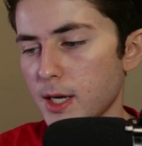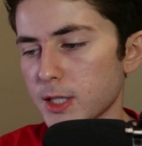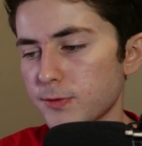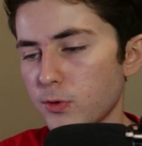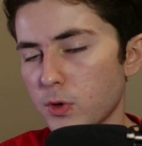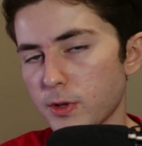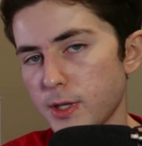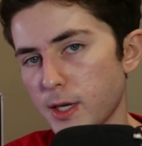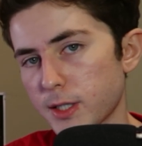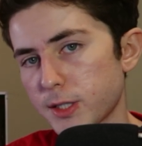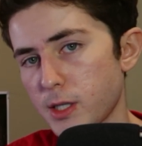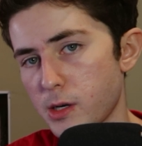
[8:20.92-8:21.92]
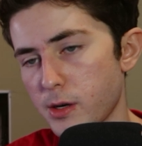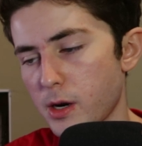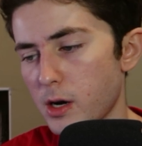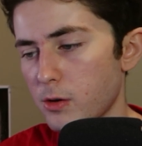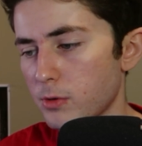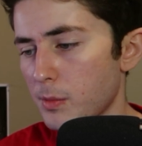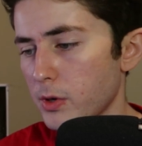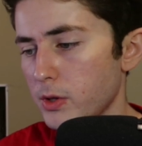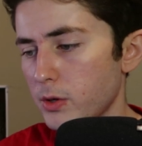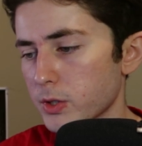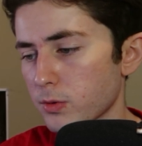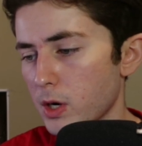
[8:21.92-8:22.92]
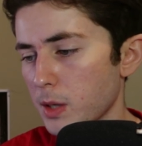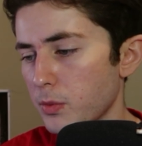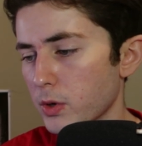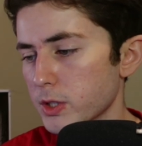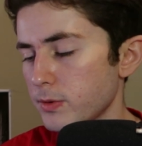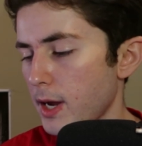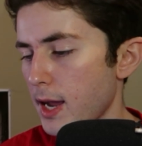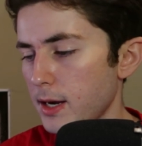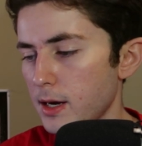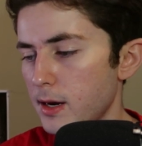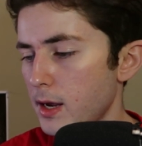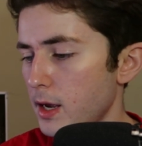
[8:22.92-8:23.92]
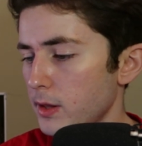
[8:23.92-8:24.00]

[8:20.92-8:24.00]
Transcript: As for the exterior, remember those running boards we added?